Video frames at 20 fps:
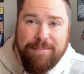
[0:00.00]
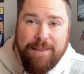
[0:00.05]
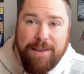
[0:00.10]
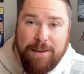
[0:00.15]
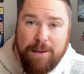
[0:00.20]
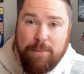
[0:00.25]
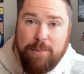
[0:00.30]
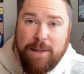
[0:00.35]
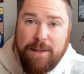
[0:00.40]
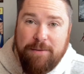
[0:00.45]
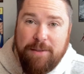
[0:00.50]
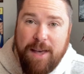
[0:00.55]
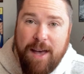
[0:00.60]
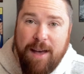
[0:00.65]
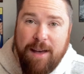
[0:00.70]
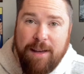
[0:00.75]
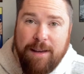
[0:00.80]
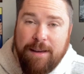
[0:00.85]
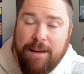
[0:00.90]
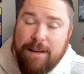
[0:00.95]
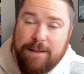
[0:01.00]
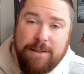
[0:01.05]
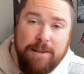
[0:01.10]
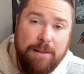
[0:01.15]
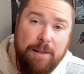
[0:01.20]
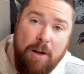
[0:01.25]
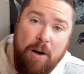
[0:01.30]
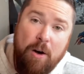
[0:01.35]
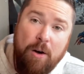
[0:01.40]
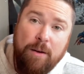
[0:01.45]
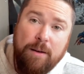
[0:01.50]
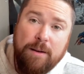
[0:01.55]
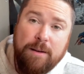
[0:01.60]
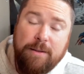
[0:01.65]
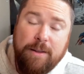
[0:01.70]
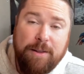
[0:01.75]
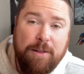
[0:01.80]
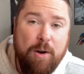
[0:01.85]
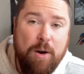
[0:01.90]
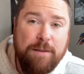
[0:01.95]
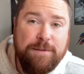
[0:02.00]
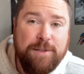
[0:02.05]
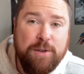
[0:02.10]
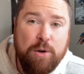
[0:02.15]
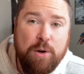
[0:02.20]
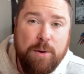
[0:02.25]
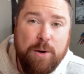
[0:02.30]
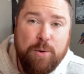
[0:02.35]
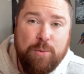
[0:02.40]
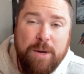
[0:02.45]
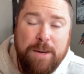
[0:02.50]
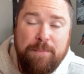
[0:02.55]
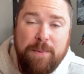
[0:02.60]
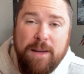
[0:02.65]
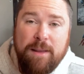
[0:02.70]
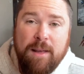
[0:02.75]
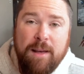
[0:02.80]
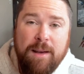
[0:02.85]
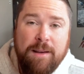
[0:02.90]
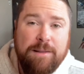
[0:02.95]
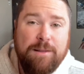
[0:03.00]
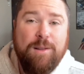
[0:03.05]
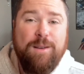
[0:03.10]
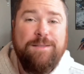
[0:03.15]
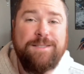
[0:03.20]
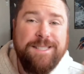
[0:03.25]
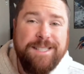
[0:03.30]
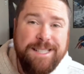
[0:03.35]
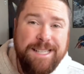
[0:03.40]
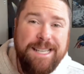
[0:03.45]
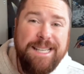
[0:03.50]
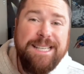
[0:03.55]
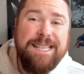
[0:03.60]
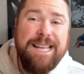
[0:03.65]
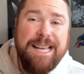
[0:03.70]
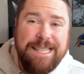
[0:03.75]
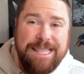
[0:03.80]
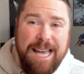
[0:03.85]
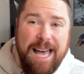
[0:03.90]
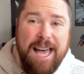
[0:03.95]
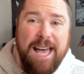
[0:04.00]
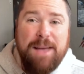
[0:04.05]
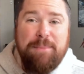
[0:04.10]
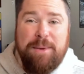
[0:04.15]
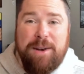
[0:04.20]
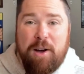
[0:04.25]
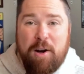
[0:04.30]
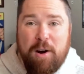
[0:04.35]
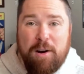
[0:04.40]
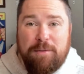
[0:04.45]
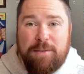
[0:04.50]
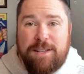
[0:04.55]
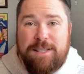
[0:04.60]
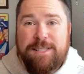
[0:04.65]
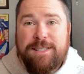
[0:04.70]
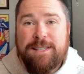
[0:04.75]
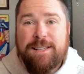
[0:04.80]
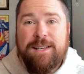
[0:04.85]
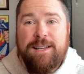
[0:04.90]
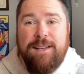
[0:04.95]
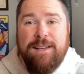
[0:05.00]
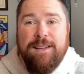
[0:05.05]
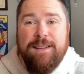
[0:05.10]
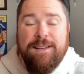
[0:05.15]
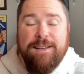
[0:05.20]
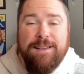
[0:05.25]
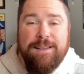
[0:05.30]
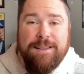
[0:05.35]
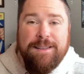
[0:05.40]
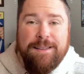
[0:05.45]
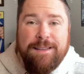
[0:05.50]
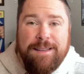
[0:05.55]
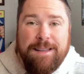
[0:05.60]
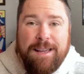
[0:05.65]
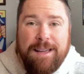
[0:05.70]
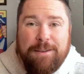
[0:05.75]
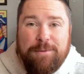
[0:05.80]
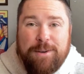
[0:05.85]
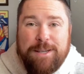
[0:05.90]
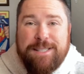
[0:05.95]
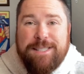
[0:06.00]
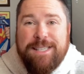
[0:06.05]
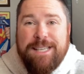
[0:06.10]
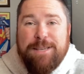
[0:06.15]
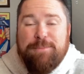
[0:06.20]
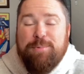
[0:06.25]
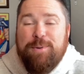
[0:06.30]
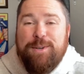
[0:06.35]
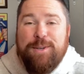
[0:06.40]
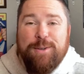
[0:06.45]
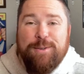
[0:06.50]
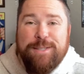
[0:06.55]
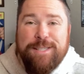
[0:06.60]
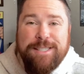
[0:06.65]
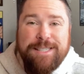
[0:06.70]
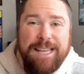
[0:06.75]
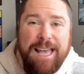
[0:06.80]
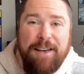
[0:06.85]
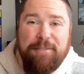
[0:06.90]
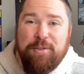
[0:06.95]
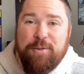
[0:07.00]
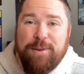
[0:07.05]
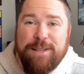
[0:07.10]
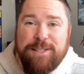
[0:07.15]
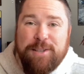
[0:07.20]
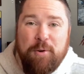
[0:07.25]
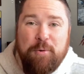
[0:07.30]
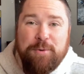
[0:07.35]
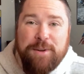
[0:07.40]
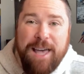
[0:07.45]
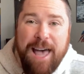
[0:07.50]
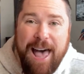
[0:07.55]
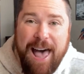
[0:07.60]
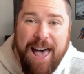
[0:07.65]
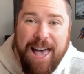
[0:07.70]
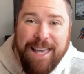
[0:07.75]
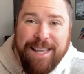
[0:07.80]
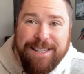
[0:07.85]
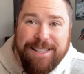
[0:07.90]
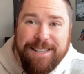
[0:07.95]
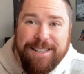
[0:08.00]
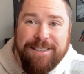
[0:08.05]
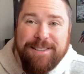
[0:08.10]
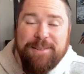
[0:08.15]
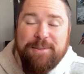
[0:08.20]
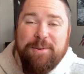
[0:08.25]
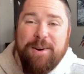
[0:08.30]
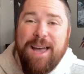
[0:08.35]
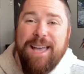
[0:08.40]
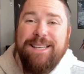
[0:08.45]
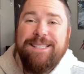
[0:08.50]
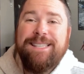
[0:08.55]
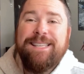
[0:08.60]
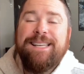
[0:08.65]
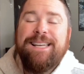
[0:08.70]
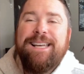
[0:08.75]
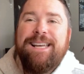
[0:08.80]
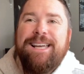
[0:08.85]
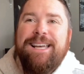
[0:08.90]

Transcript: You believe that? It's a law, the law of sowing and reaping, the law of seed, time, and harvest. Every seed produces after its own kind, right?